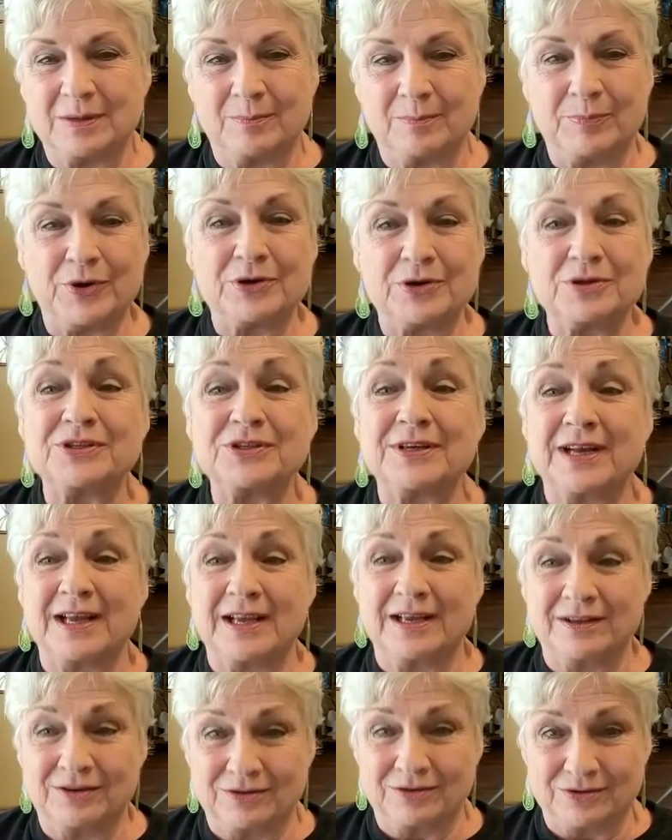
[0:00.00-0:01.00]

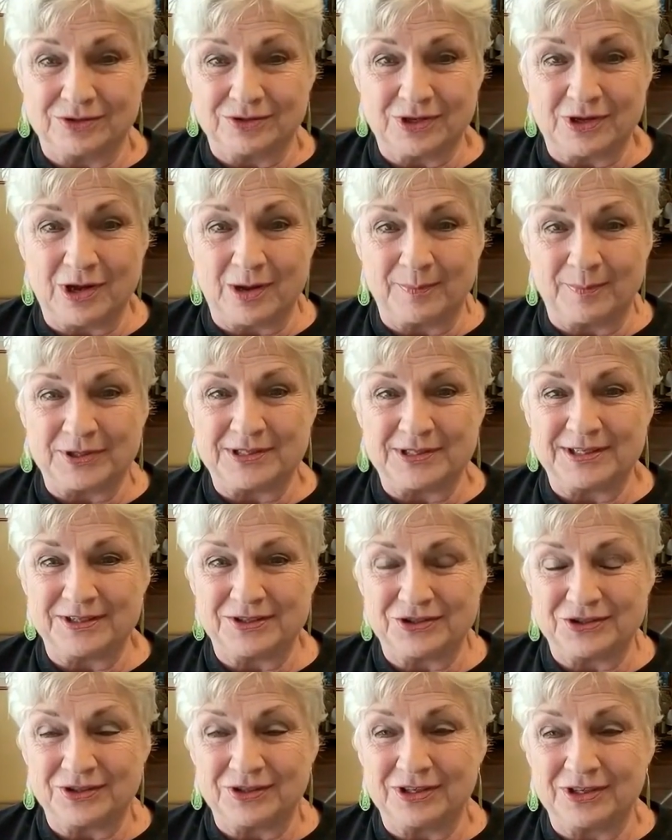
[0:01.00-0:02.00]
Impersonators
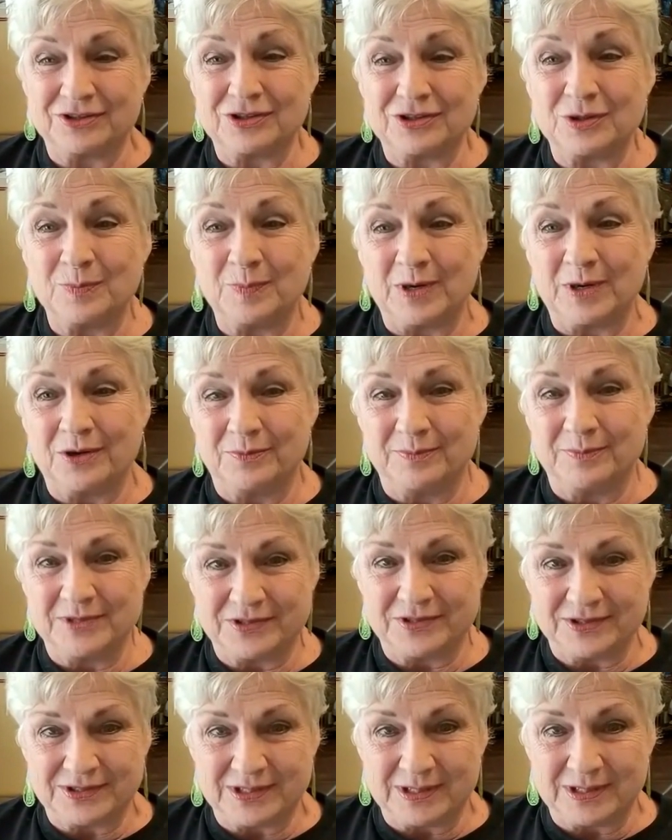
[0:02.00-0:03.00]
competition in Tupelo,
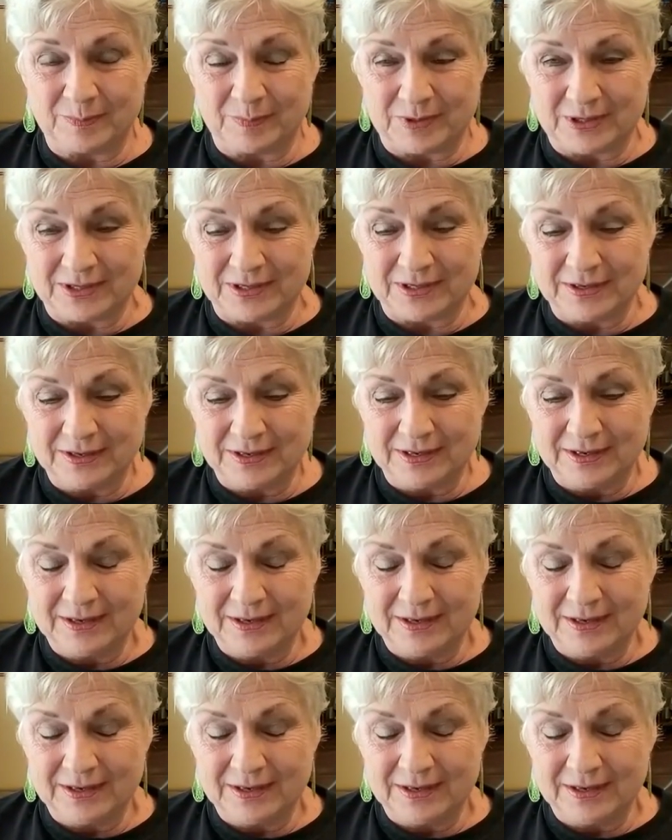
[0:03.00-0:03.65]
Mississippi.